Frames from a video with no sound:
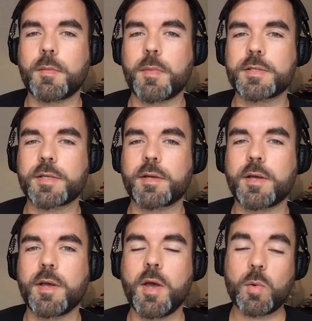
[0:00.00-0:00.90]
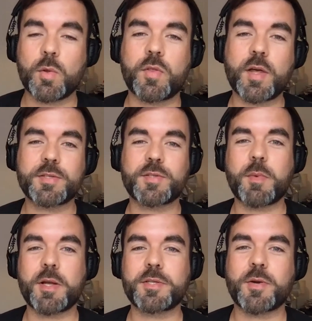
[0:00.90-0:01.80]
Amazing. Well, thank you so
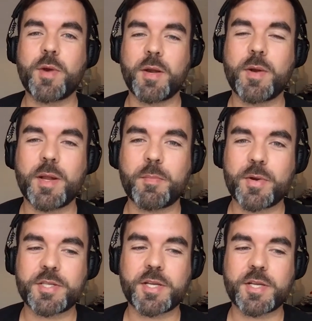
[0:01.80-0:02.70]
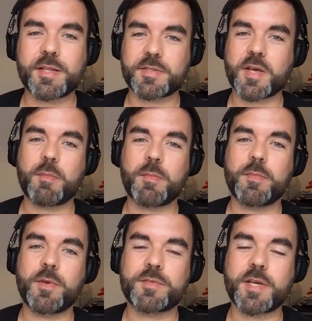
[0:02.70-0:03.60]
much. I really, really appreciate the time
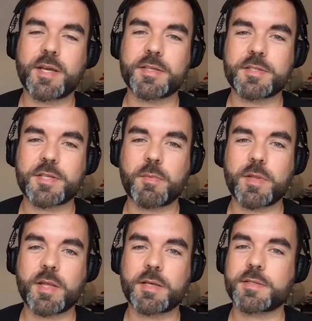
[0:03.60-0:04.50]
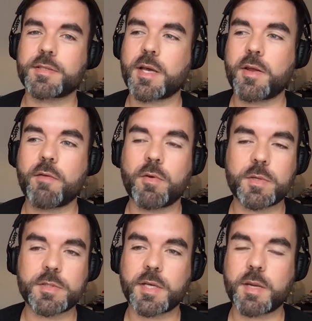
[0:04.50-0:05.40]
you've taken to chat with us. I know
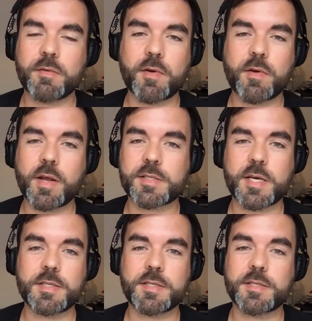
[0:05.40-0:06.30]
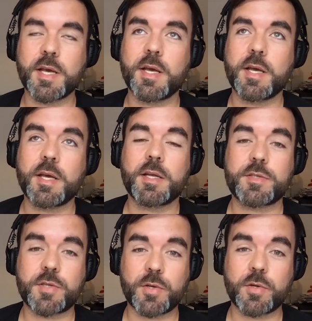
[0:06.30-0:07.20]
everyone's going to be very excited
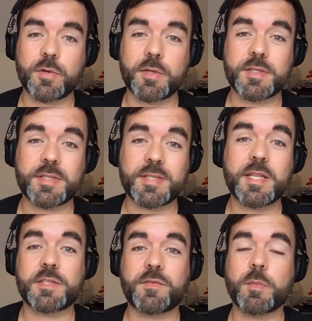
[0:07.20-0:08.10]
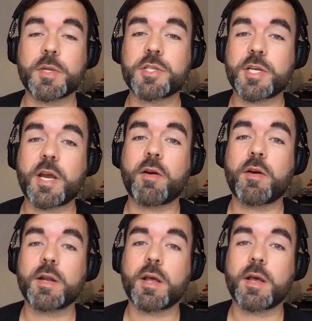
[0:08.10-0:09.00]
to see this film and share it